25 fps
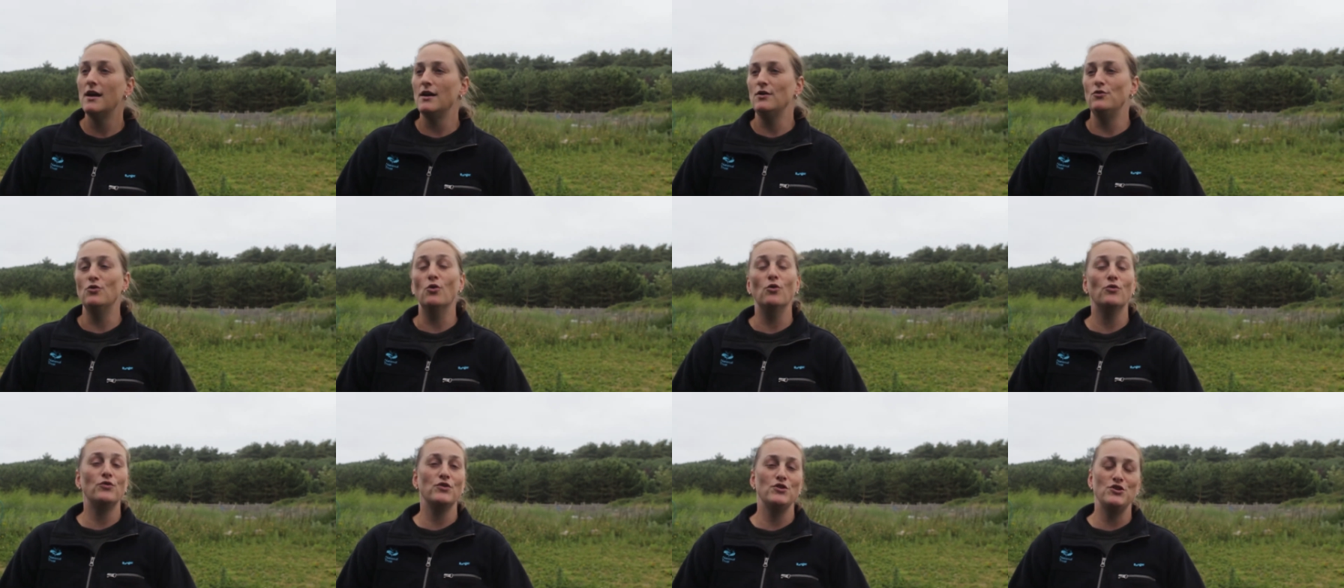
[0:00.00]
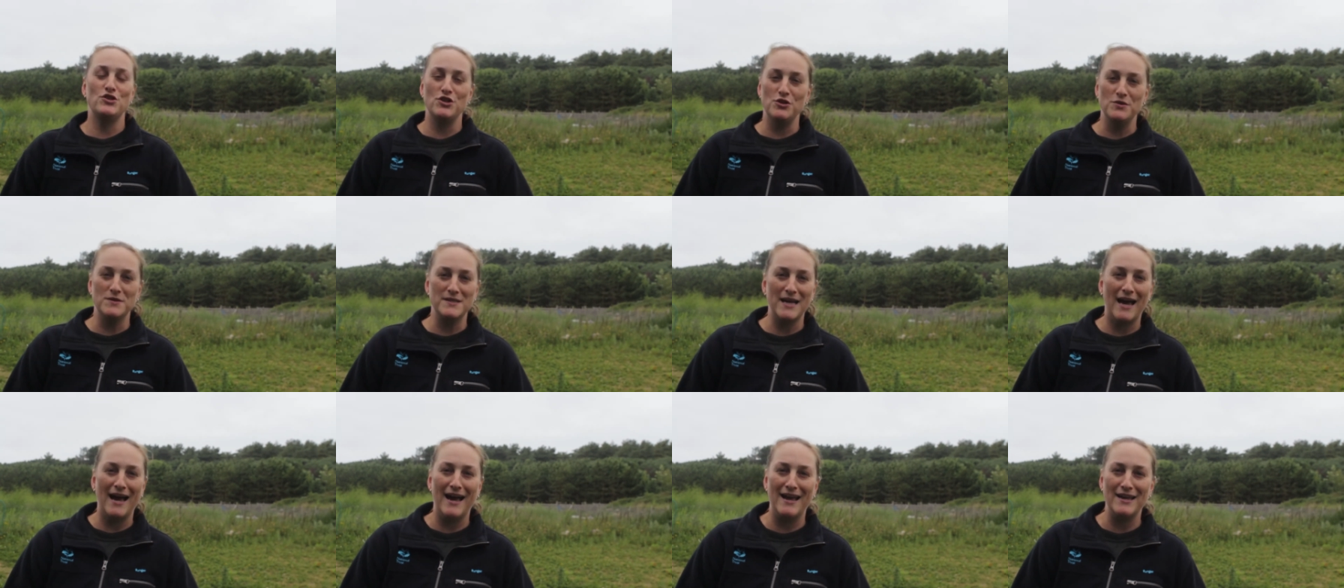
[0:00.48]
northern dew
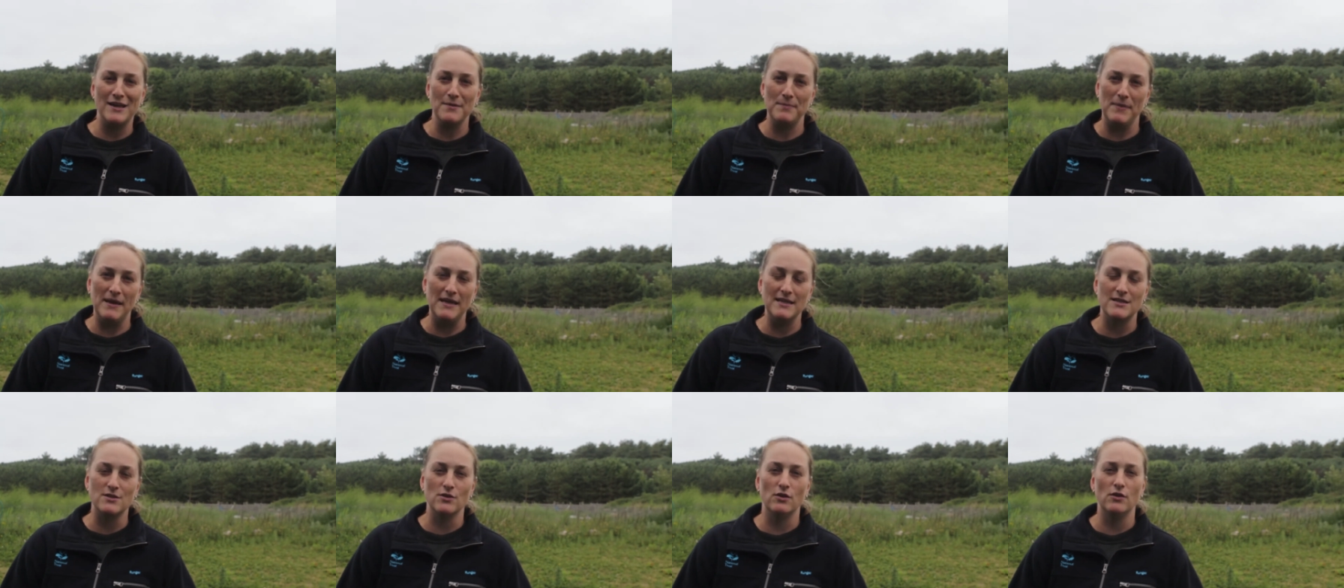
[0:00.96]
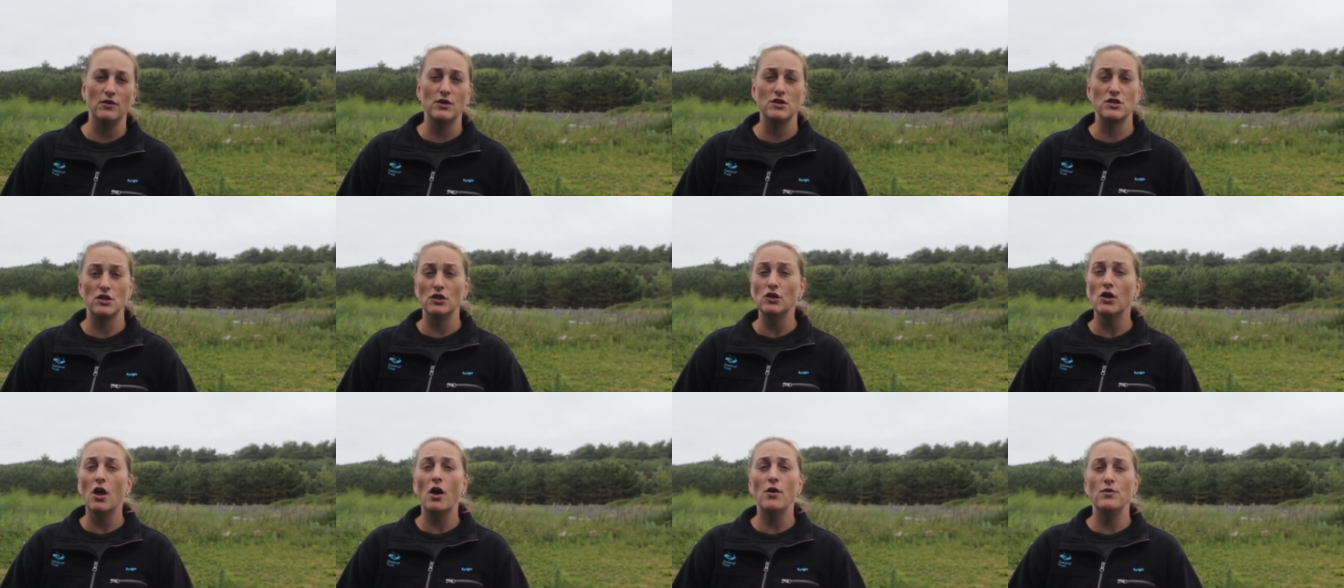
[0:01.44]
tiger beetle. There's
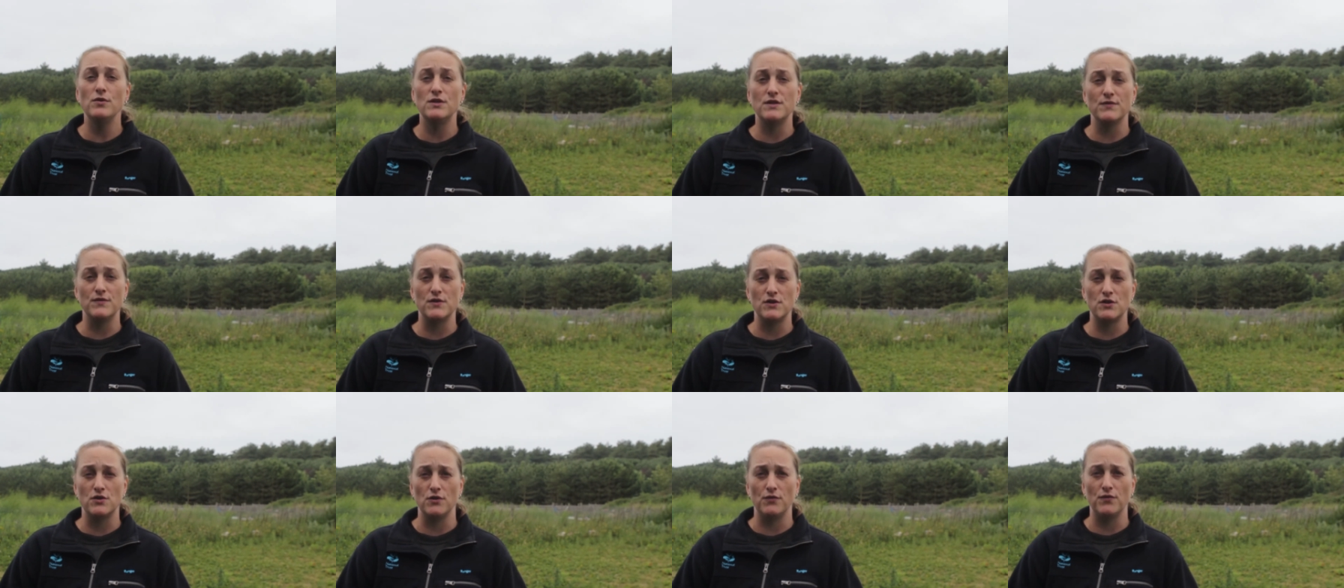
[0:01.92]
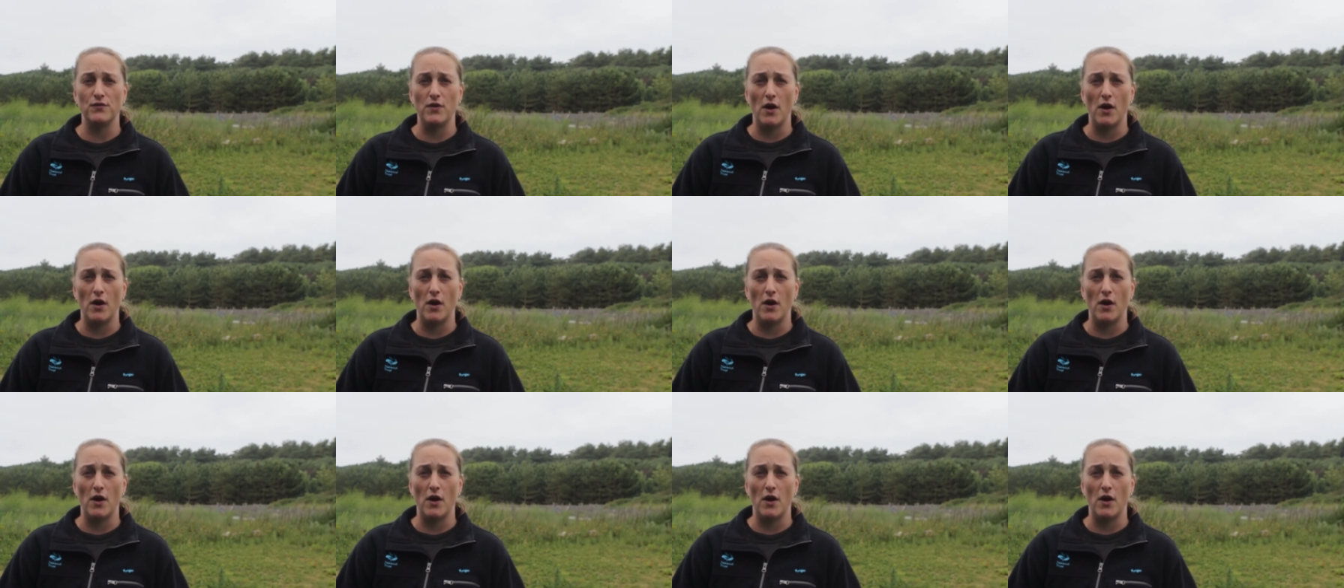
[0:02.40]
loads of stuff